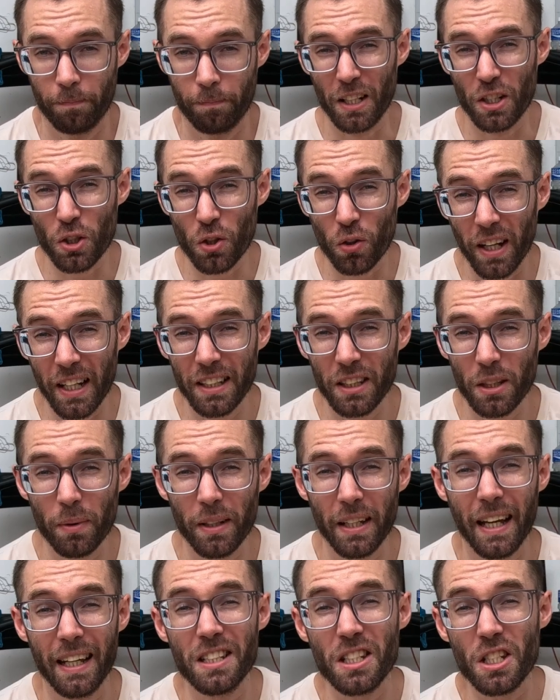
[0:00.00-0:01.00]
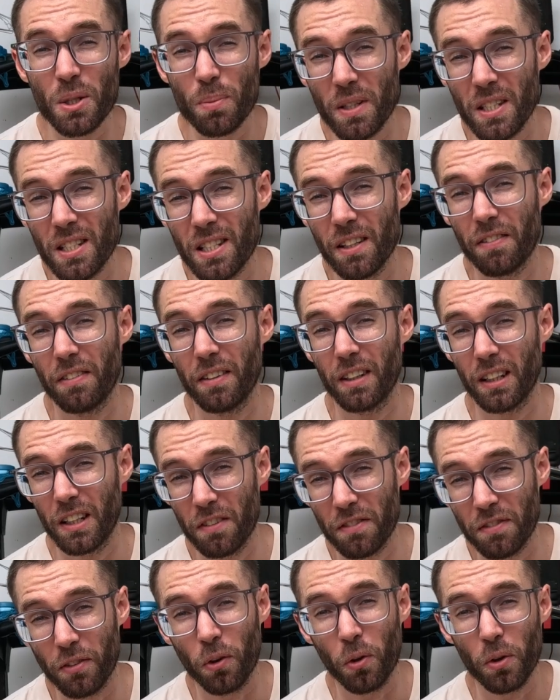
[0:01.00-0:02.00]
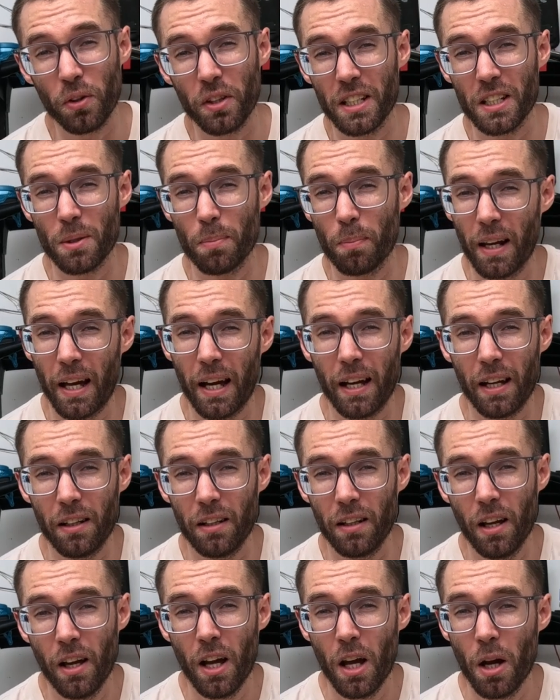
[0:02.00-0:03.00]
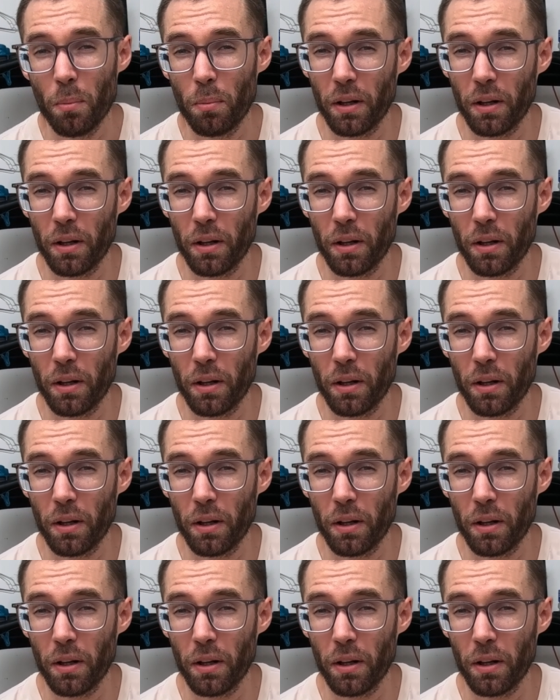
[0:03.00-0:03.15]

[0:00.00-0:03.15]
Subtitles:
I tried them again specifically for this plan,